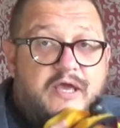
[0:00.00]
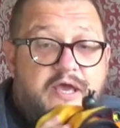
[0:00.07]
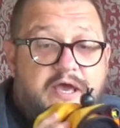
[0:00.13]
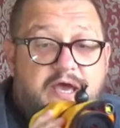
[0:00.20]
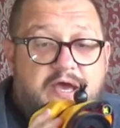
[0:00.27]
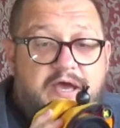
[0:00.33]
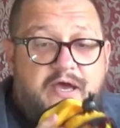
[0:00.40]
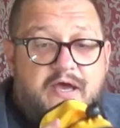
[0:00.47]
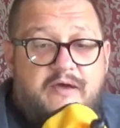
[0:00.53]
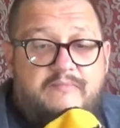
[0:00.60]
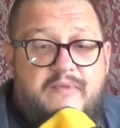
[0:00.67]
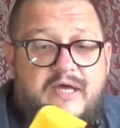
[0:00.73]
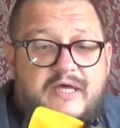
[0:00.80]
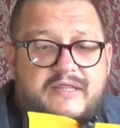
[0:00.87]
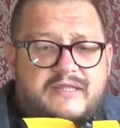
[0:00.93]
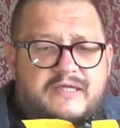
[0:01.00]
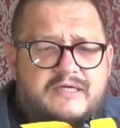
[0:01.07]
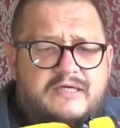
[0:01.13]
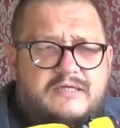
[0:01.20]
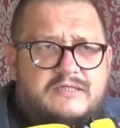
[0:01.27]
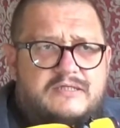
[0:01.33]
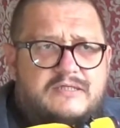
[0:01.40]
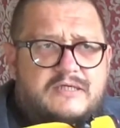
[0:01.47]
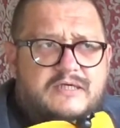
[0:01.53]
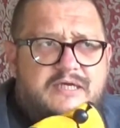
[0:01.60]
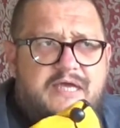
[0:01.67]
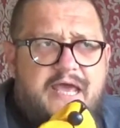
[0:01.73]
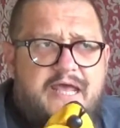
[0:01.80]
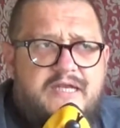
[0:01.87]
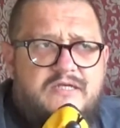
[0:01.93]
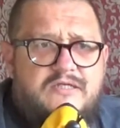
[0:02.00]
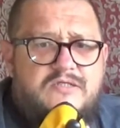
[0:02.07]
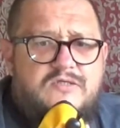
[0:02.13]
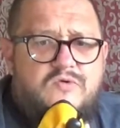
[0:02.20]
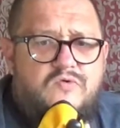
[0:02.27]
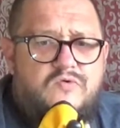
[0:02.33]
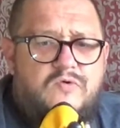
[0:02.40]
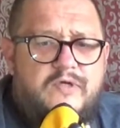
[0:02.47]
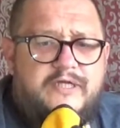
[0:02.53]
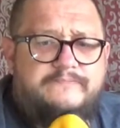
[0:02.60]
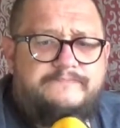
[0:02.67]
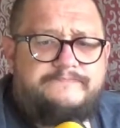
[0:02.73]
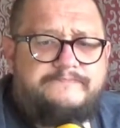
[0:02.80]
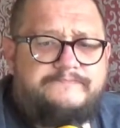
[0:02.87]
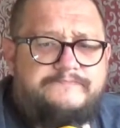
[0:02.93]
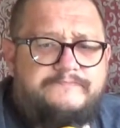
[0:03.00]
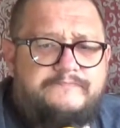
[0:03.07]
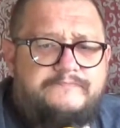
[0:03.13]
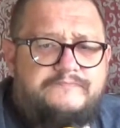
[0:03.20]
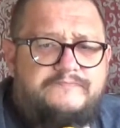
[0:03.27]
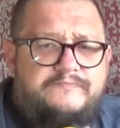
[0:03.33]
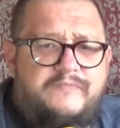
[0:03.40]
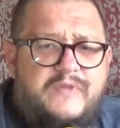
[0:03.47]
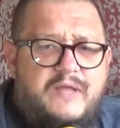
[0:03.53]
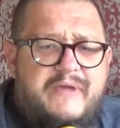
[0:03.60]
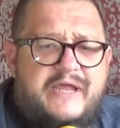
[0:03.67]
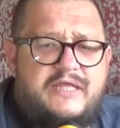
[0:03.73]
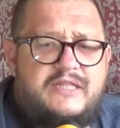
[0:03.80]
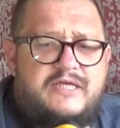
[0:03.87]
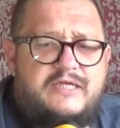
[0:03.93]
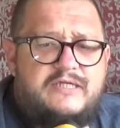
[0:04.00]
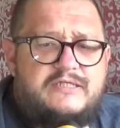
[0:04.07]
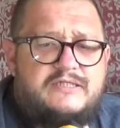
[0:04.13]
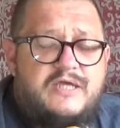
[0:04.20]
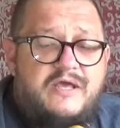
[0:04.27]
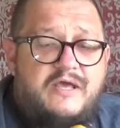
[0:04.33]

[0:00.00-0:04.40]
I think it's a Kent tooling make these.